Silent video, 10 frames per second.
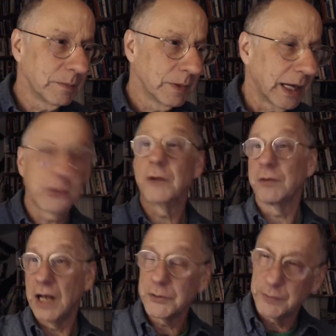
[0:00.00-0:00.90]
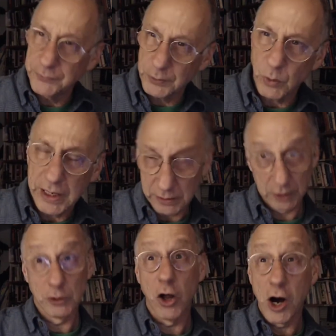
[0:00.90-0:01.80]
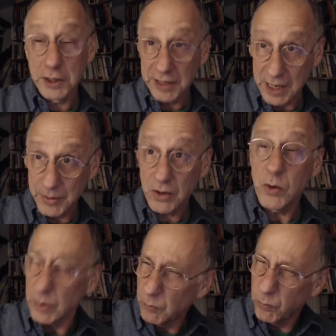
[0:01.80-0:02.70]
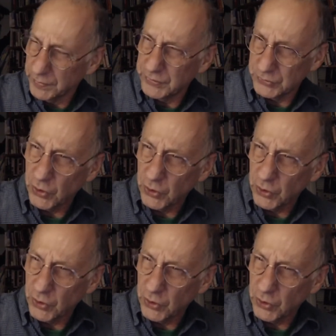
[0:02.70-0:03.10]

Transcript: I taught philosophy for a while, a long time ago, and this is